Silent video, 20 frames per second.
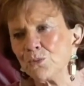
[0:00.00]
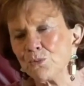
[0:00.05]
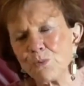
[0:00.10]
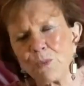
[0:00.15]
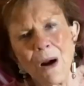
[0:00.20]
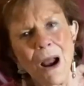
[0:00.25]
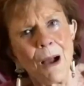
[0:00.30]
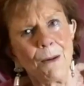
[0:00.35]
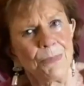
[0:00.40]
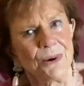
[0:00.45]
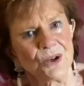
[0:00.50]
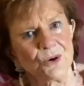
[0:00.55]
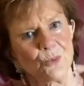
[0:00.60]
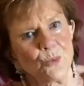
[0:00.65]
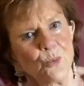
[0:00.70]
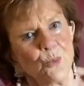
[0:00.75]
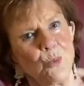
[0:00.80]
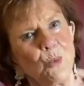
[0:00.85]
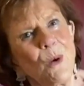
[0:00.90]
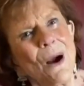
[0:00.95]
"Robert,
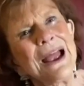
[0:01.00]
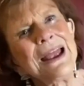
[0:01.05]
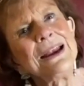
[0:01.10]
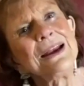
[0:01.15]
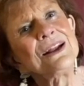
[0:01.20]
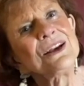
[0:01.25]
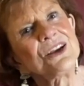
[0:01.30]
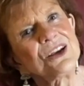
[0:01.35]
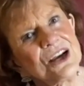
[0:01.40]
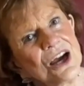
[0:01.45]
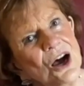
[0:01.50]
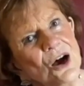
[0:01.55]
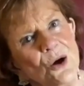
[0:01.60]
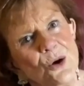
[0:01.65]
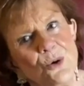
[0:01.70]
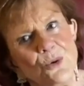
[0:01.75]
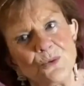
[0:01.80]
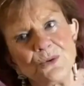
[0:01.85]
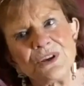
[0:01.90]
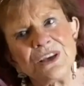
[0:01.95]
way to
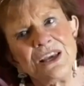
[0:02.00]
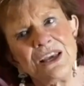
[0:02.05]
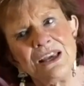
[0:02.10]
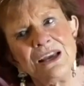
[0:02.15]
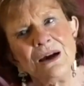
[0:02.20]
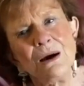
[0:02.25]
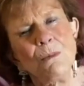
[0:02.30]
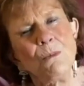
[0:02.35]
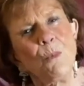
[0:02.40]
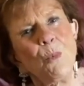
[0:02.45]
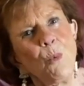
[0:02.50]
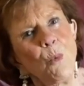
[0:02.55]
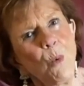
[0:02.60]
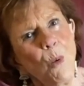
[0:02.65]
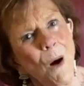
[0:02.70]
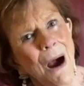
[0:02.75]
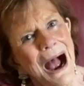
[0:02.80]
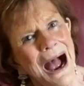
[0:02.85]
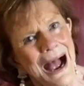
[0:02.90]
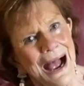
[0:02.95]
go. Kim,
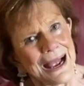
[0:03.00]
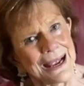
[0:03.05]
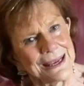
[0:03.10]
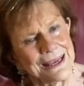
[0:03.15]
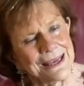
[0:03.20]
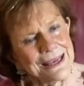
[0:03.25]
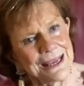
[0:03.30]
why?"